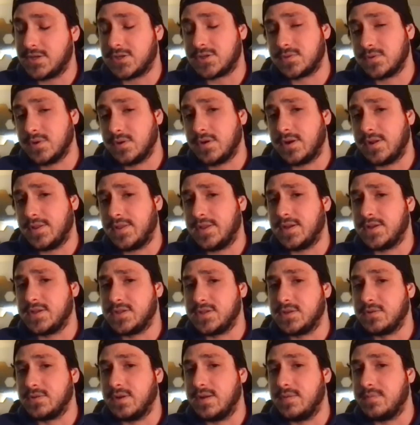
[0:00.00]
Schroeder, I think,
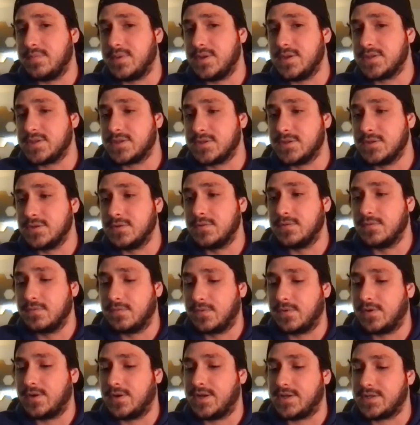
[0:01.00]
is a great piece too
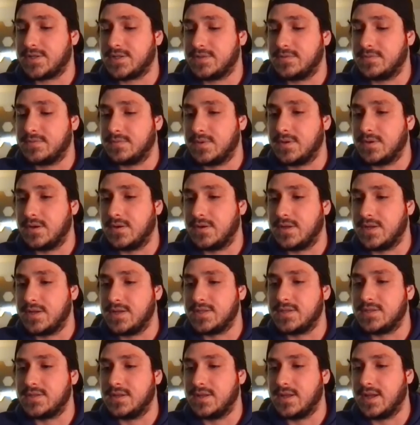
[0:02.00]
for us.
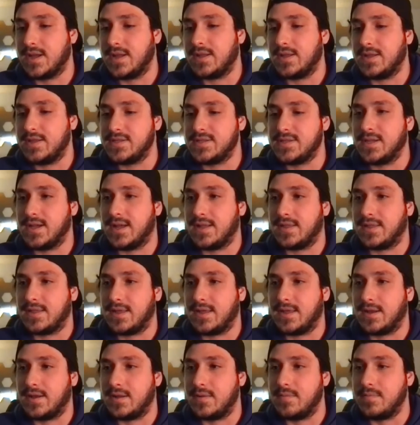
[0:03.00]
He's got
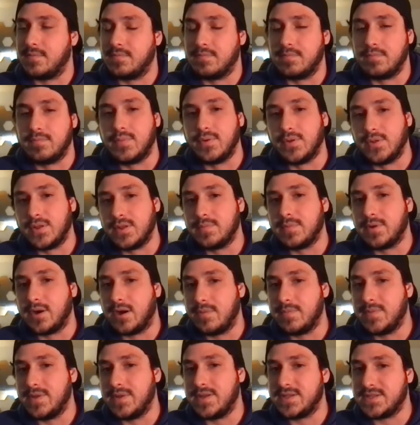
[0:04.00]
that bully
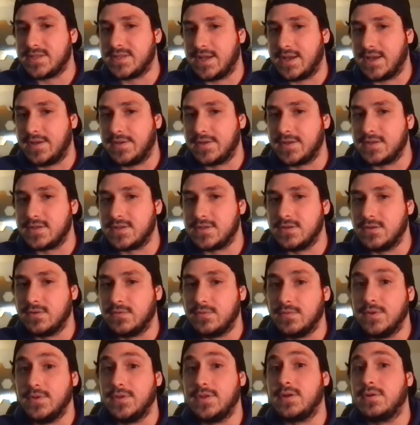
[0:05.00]
ball mentality too.
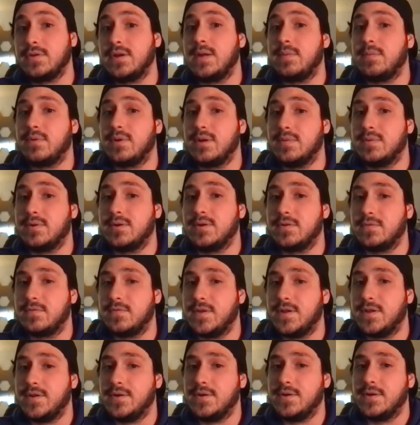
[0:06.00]
Really great perimeter
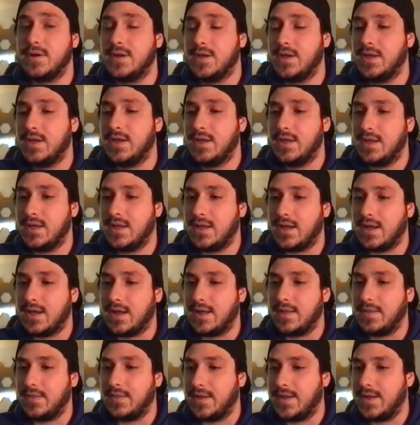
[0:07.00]
defender.
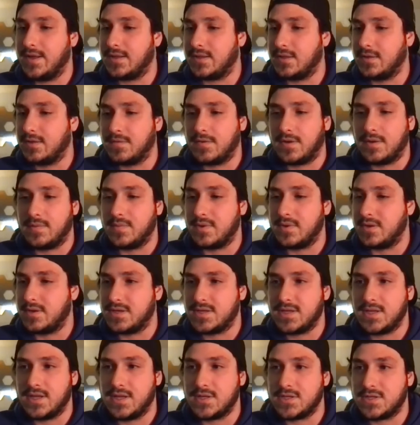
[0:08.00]
I like the development of
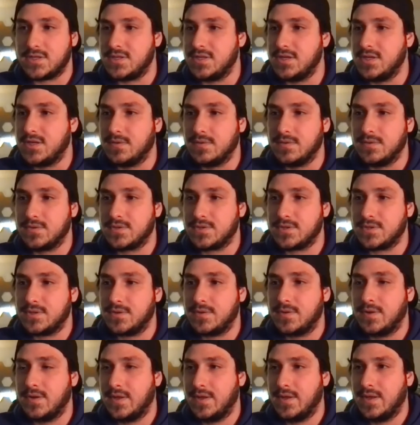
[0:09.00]
THT
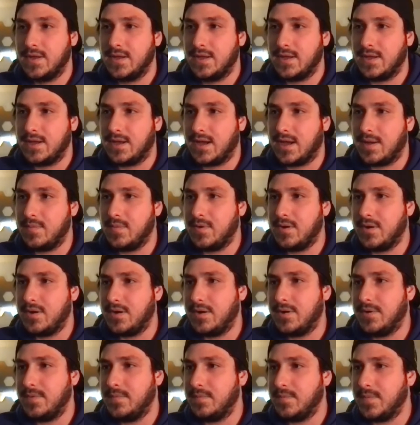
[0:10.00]
Caruso. I
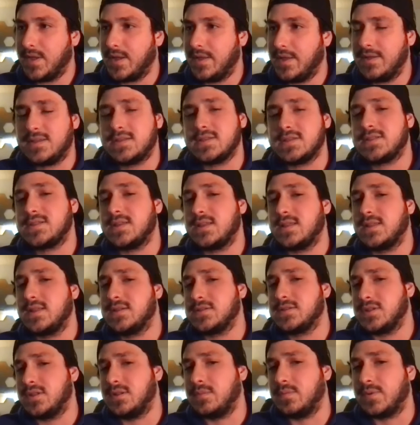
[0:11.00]
like to see
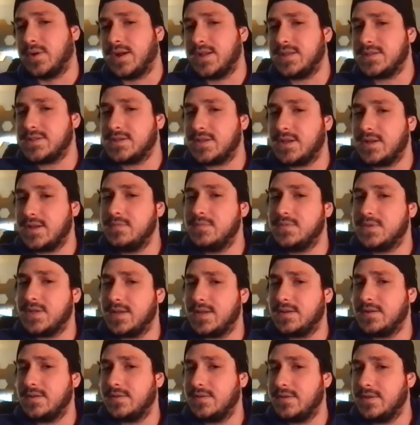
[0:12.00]
things on the bright side,
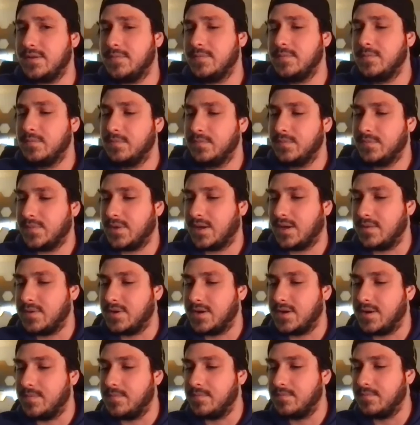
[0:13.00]
technically. I
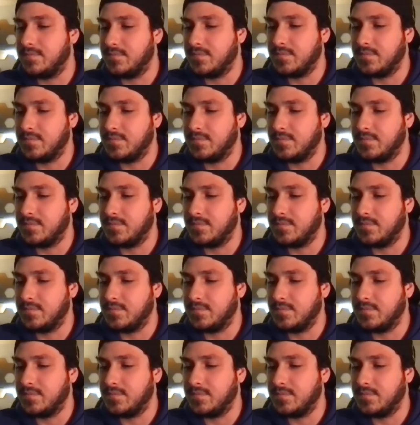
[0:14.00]
mean, in